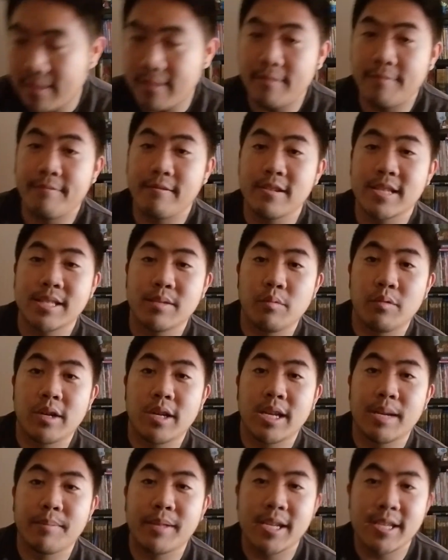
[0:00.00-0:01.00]
First
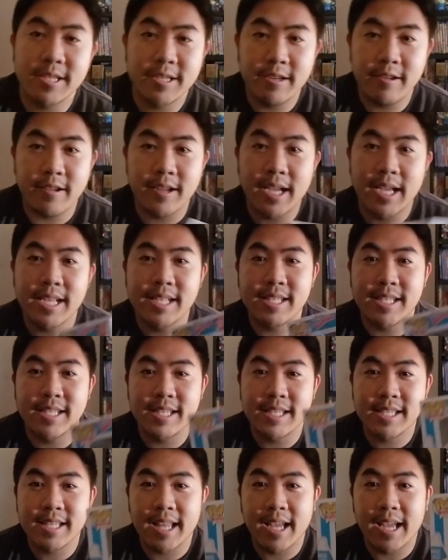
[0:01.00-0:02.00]
one I'm going to show you guys is
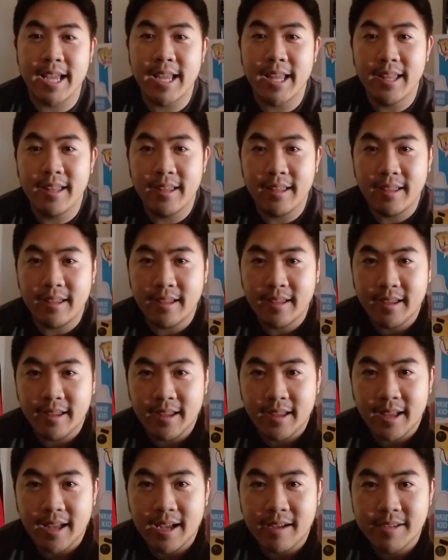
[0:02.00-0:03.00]
this guy.
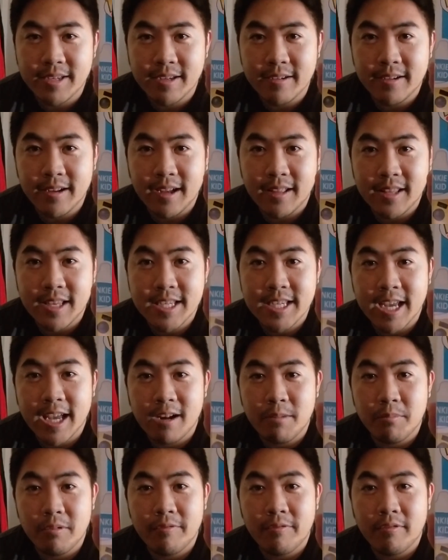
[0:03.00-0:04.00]
I've showed it on this
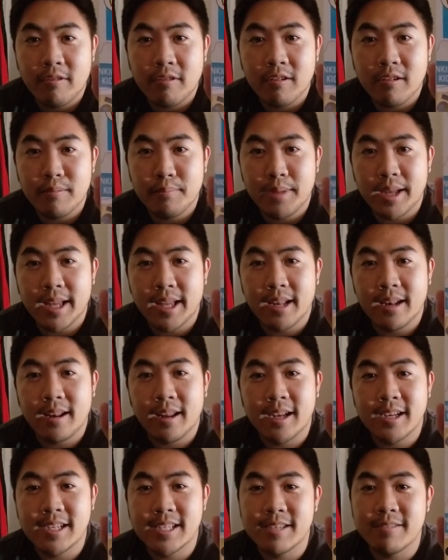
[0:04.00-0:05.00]
channel before, but
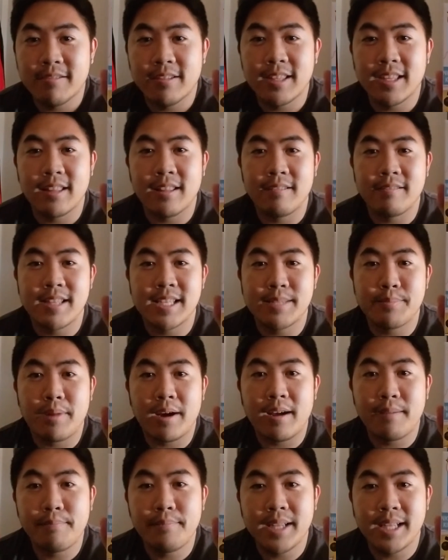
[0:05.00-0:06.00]
I just really love this
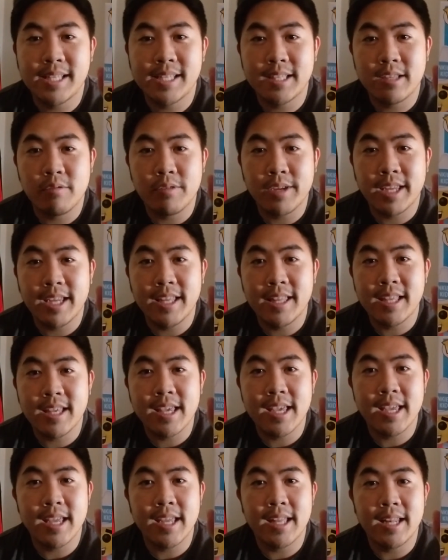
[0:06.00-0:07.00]
pop. It's Twinkie the
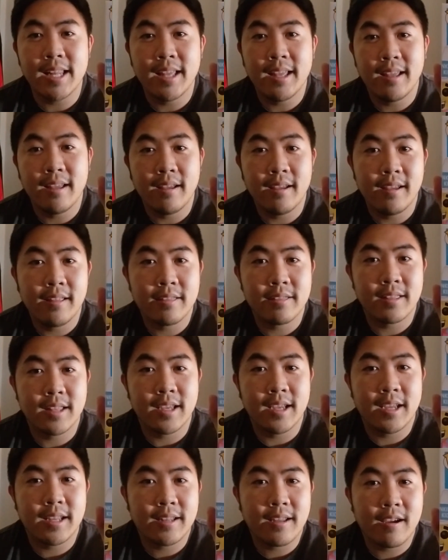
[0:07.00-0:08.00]
Kid,
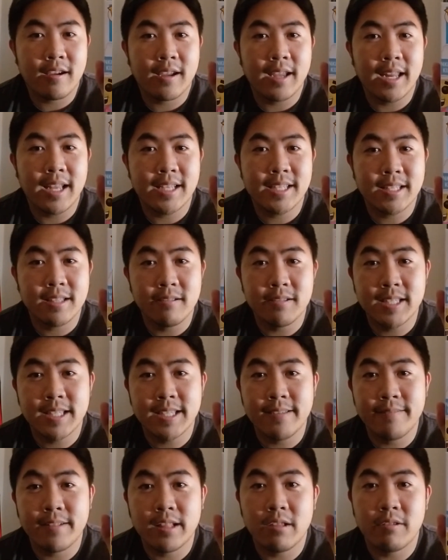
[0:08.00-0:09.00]
the Target
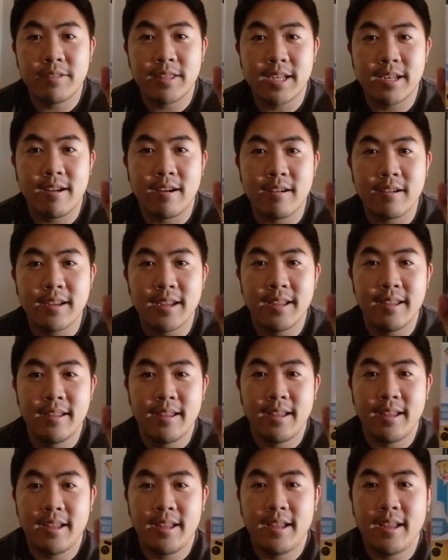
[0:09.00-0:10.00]
exclusive glow in the dark.
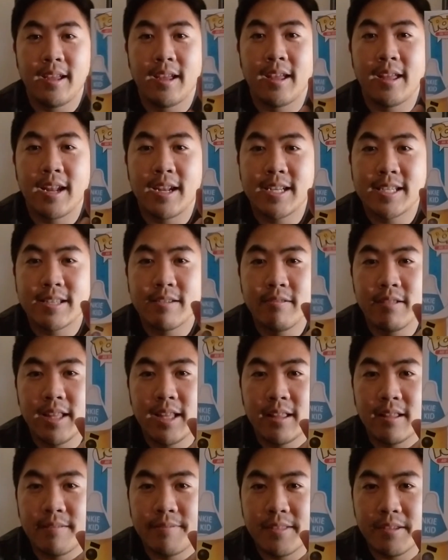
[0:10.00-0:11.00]
And I just really
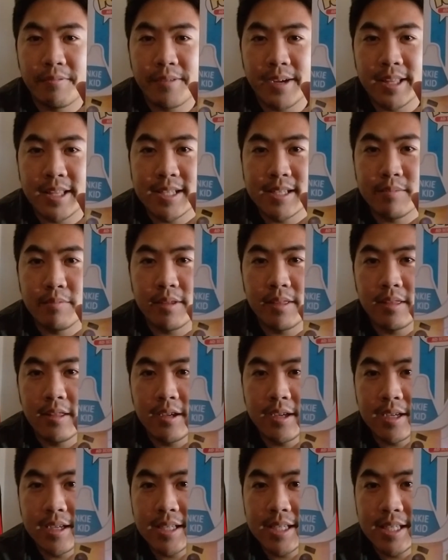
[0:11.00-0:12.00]
love the way this one
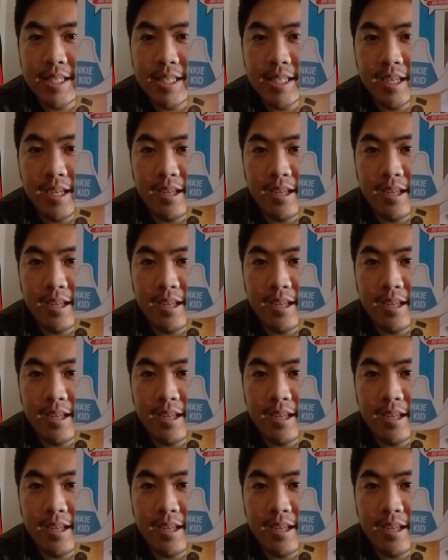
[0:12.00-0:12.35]
looks.